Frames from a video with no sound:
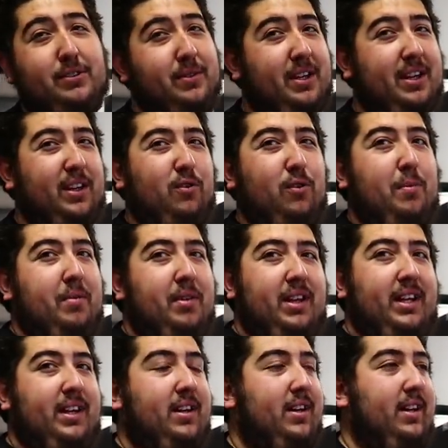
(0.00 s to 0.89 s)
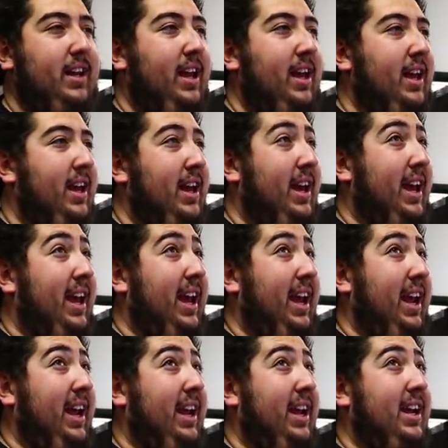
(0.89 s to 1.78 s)
We did a chrome delete on
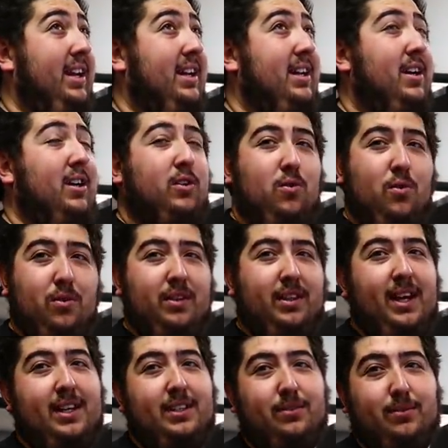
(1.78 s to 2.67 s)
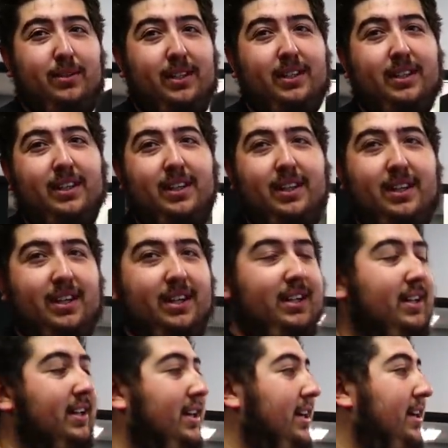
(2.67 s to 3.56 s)
a Accord last week, and
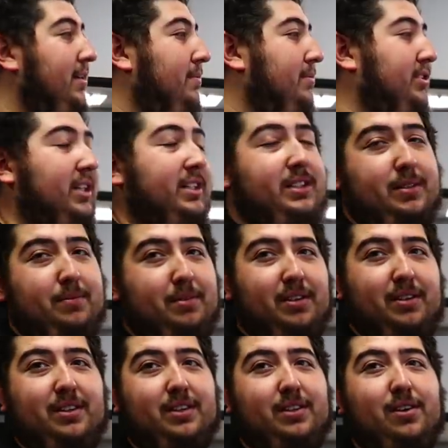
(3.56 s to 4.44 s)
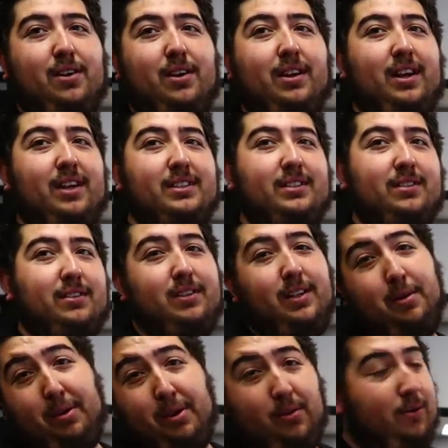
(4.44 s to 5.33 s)
it changes up the look of the car a lot, so
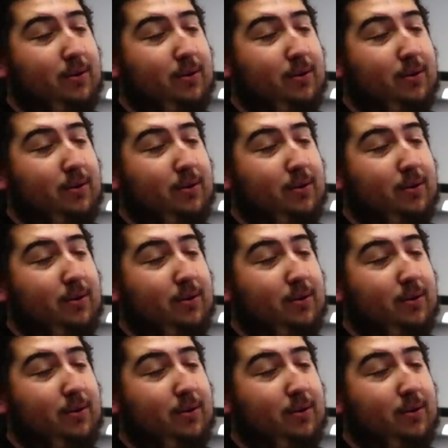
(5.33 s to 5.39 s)
it'll be